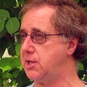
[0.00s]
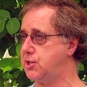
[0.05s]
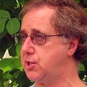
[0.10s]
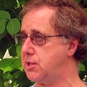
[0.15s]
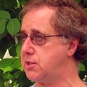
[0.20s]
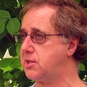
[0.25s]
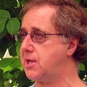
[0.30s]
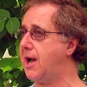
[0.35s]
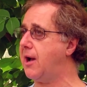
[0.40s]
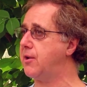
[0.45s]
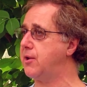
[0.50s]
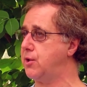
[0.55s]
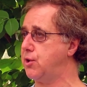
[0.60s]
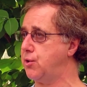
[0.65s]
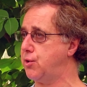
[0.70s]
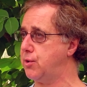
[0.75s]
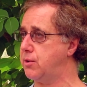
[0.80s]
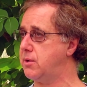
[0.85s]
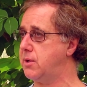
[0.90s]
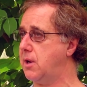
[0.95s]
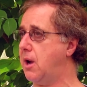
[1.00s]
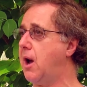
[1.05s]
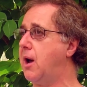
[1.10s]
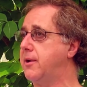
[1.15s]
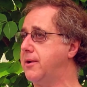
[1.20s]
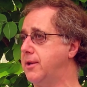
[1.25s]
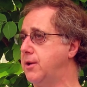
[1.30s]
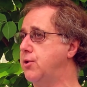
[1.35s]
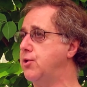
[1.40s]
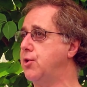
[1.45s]
just out in your
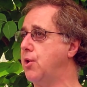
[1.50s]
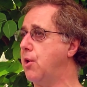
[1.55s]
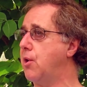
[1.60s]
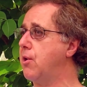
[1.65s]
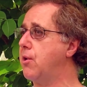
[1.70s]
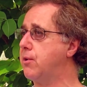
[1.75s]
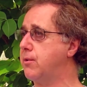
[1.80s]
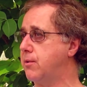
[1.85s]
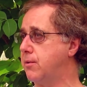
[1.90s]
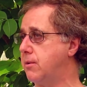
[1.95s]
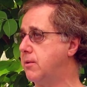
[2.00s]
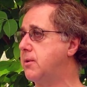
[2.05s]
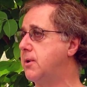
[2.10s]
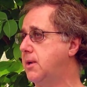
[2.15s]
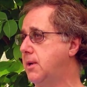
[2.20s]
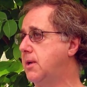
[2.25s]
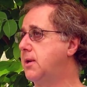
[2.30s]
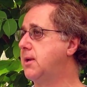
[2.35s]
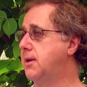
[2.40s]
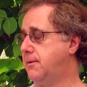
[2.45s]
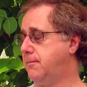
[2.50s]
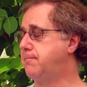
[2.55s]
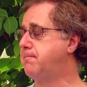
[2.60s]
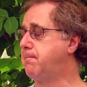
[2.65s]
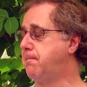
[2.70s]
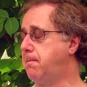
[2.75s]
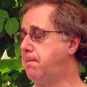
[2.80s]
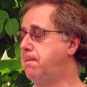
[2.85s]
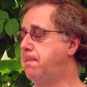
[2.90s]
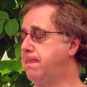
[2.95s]
yard or
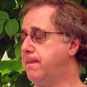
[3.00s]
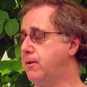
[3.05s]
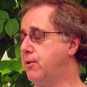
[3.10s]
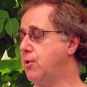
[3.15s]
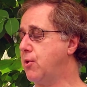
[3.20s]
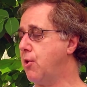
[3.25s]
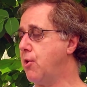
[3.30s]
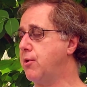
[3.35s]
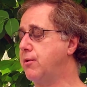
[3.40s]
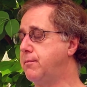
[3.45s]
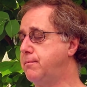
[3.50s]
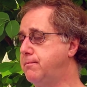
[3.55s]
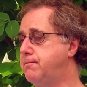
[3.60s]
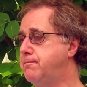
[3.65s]
in your garden.